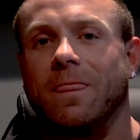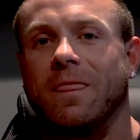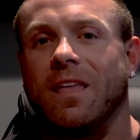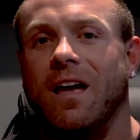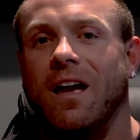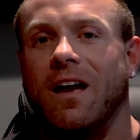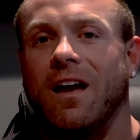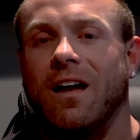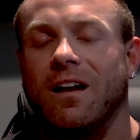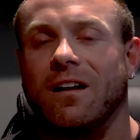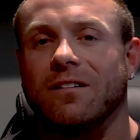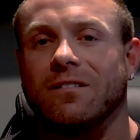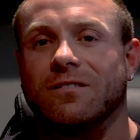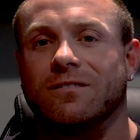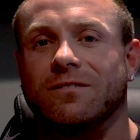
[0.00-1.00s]

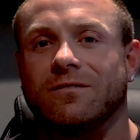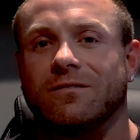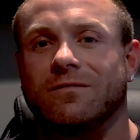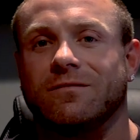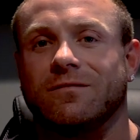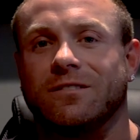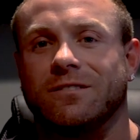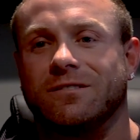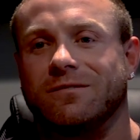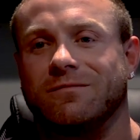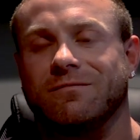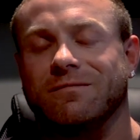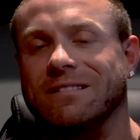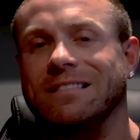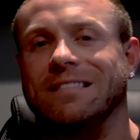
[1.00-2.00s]
and just
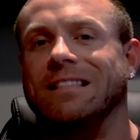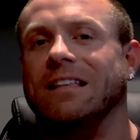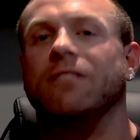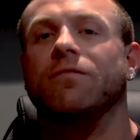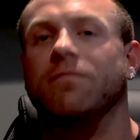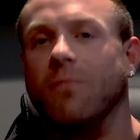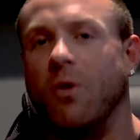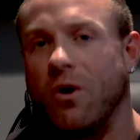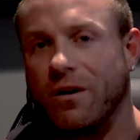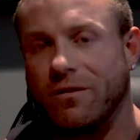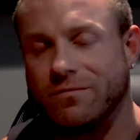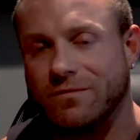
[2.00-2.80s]
live more.